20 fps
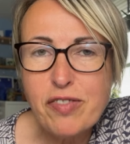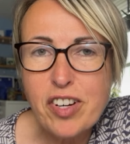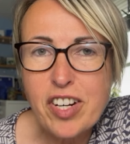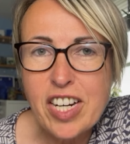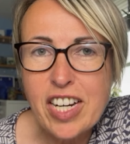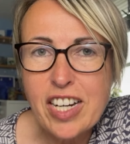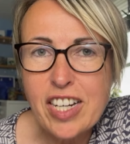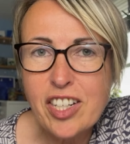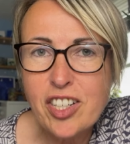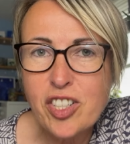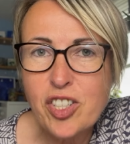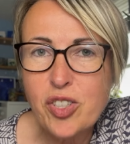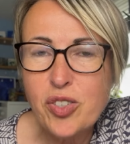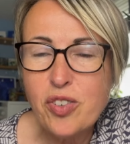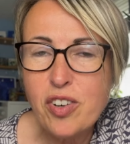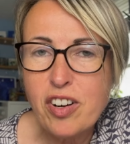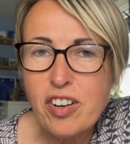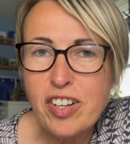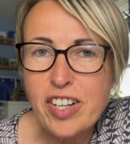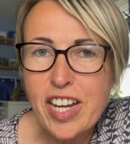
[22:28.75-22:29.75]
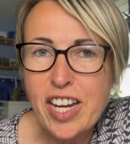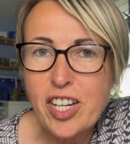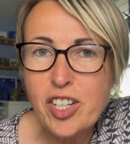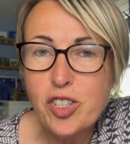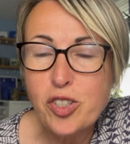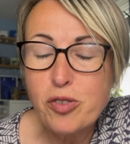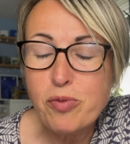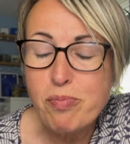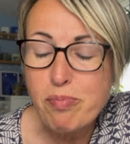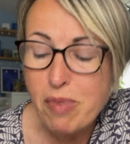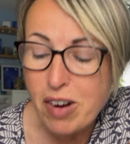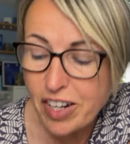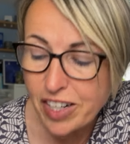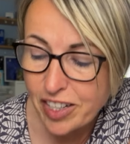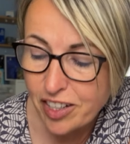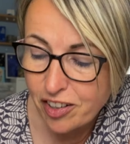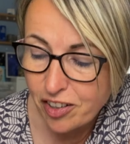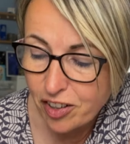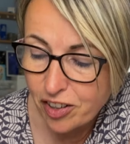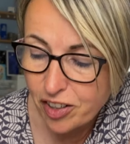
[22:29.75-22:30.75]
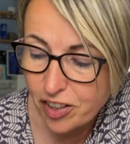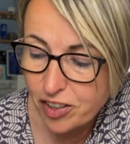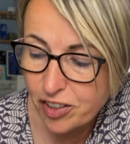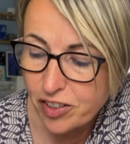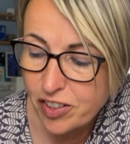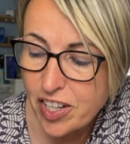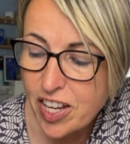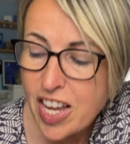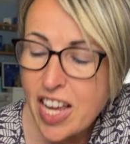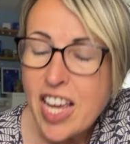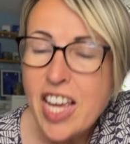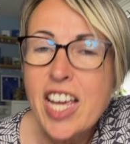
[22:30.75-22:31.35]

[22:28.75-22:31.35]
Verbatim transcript: very linked to Archangel Michael.